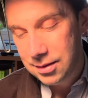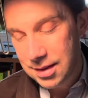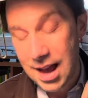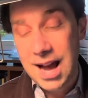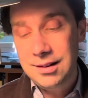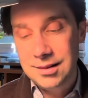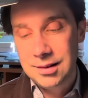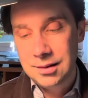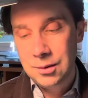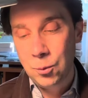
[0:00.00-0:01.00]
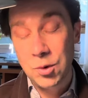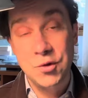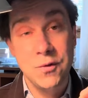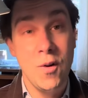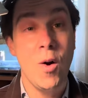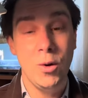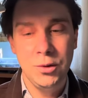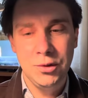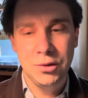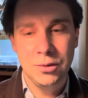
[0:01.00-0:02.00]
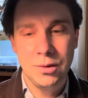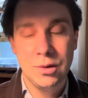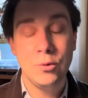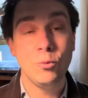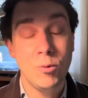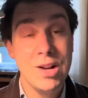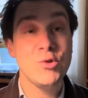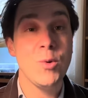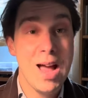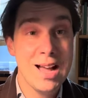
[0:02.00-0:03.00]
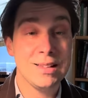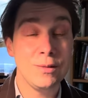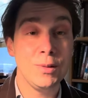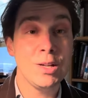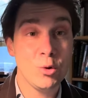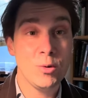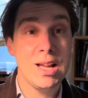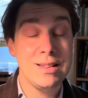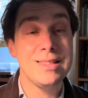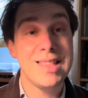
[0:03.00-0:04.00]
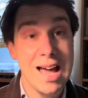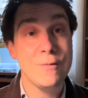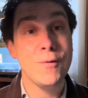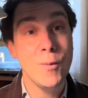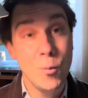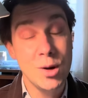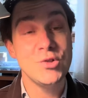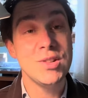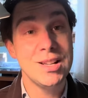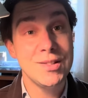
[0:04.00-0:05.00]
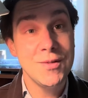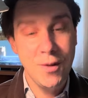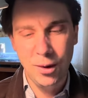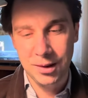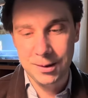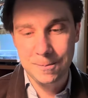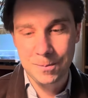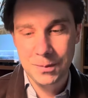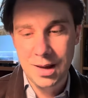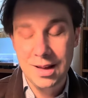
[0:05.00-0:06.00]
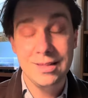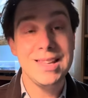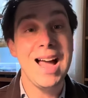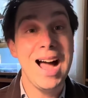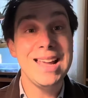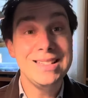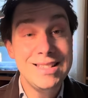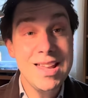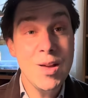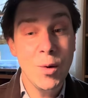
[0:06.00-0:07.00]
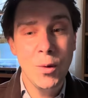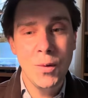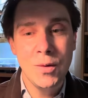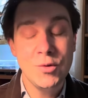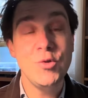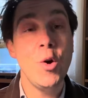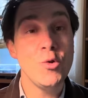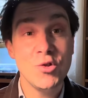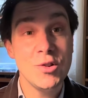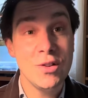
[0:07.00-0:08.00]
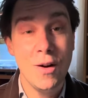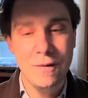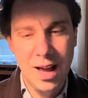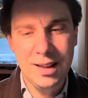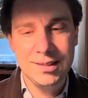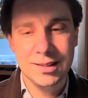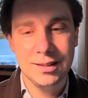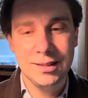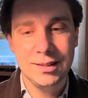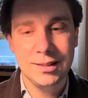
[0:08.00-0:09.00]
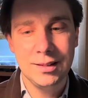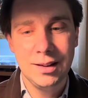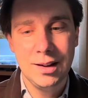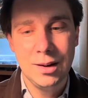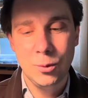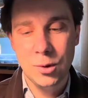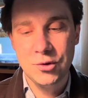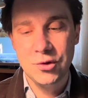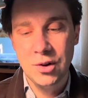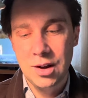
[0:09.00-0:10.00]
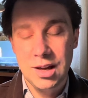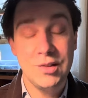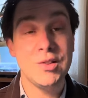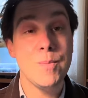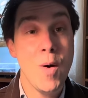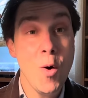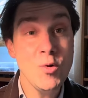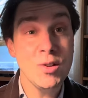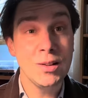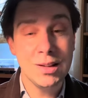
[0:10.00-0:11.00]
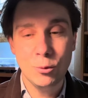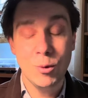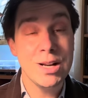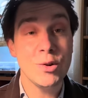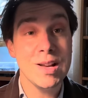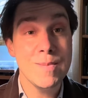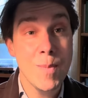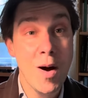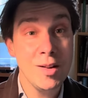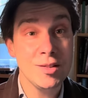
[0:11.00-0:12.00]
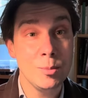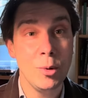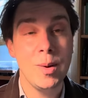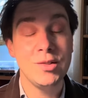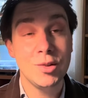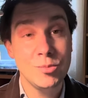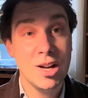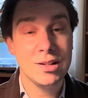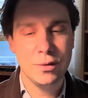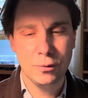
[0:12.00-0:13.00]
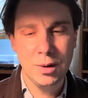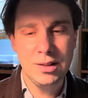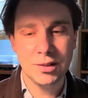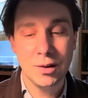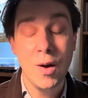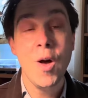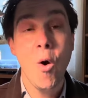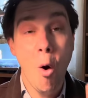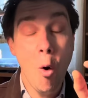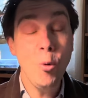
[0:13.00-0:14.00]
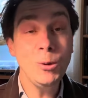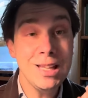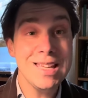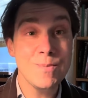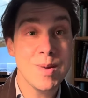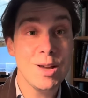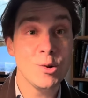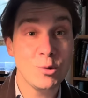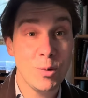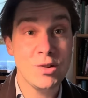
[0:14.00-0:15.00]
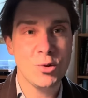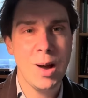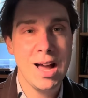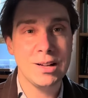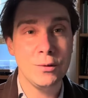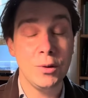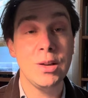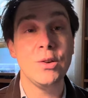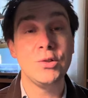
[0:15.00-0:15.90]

that which falls retroactively create that from which it is falling. The ideal notion of essence, which is supposedly rendered impossible by subjective reason, only appears retroactively